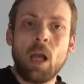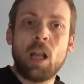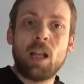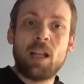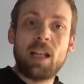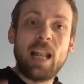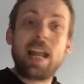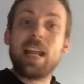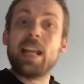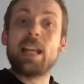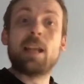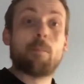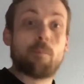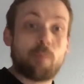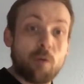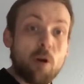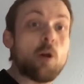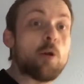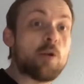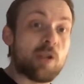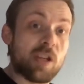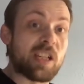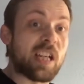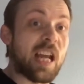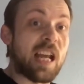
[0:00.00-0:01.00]
Lenny
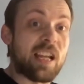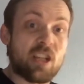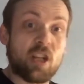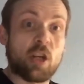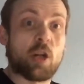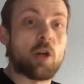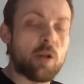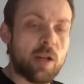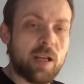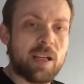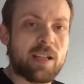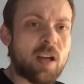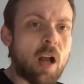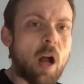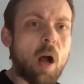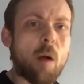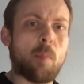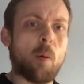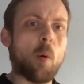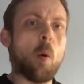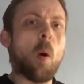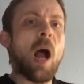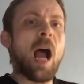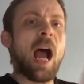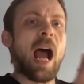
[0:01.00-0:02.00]
Bruce, as a good
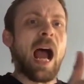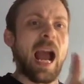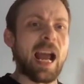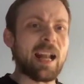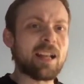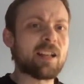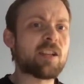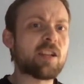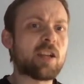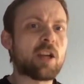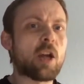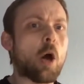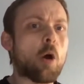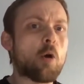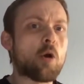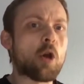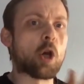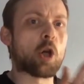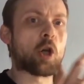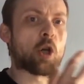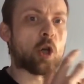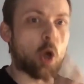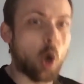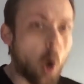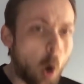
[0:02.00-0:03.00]
example, had to go to
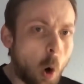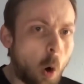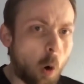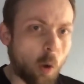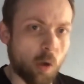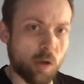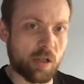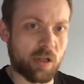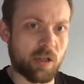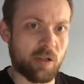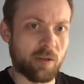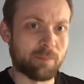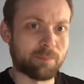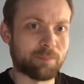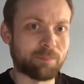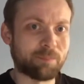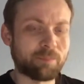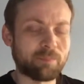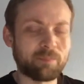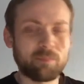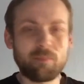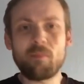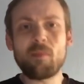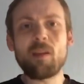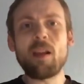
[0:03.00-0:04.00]
court
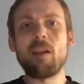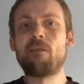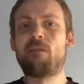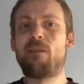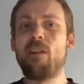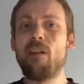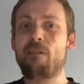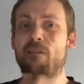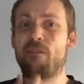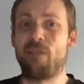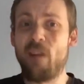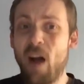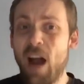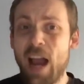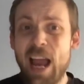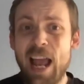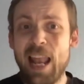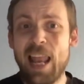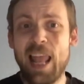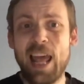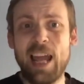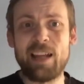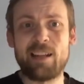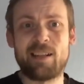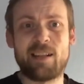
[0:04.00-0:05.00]
for
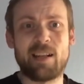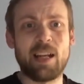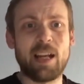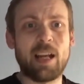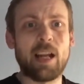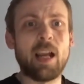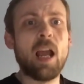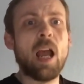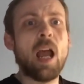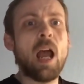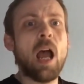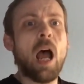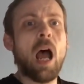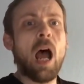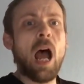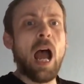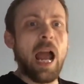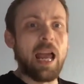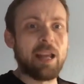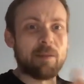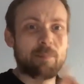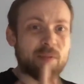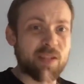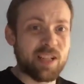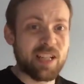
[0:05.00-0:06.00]
violating
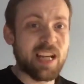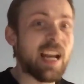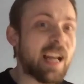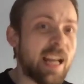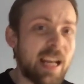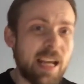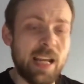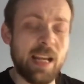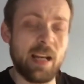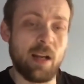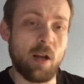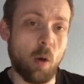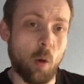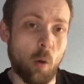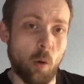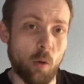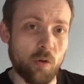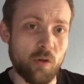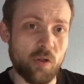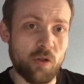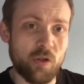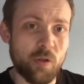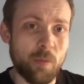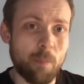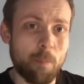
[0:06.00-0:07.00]
obscenity
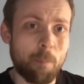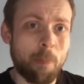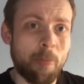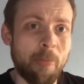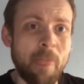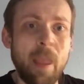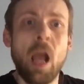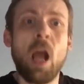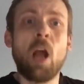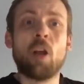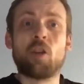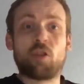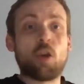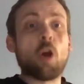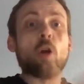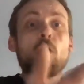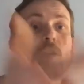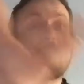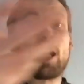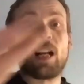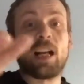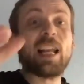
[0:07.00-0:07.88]
laws. John